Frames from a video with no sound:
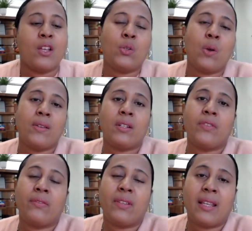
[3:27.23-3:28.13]
two hundred
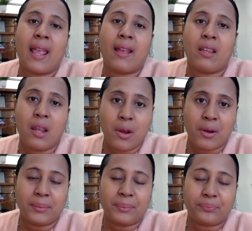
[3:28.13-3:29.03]
fifty K a
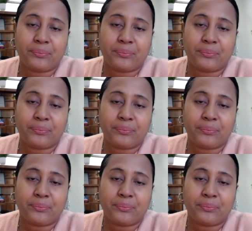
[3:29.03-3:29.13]
year,